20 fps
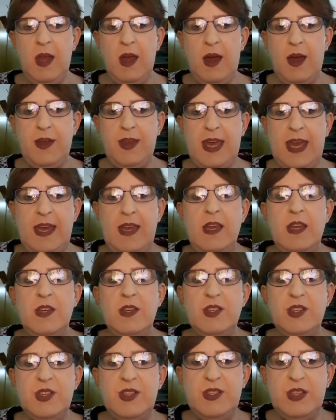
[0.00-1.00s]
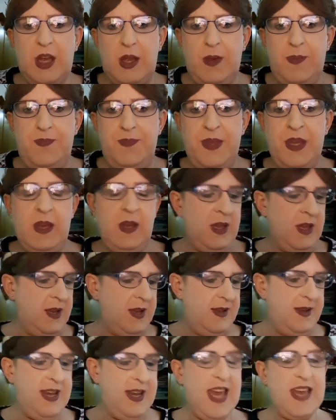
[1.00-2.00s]
Okay, so
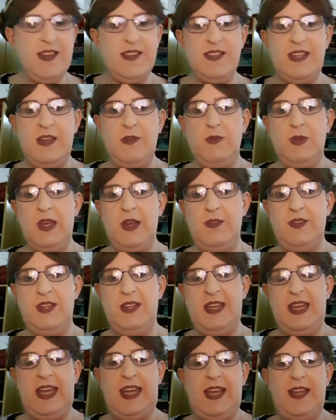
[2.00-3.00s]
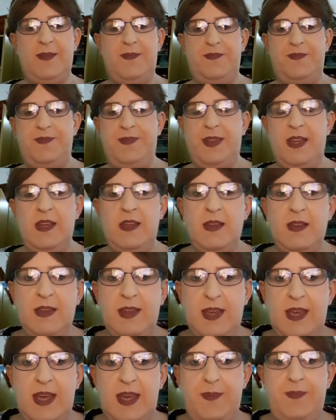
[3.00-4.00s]
next thing we're going to need,
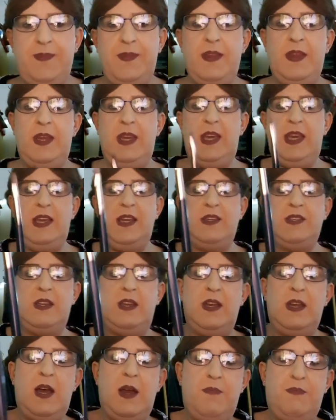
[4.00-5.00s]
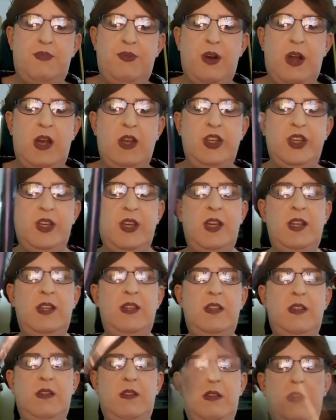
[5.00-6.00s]
okay, is a brush.
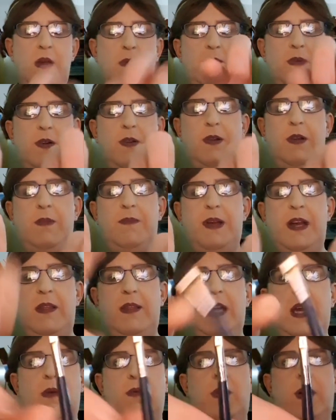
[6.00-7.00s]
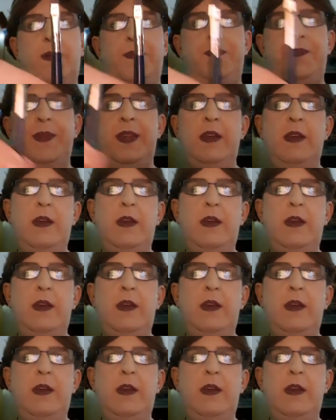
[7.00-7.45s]
Don't worry about that one.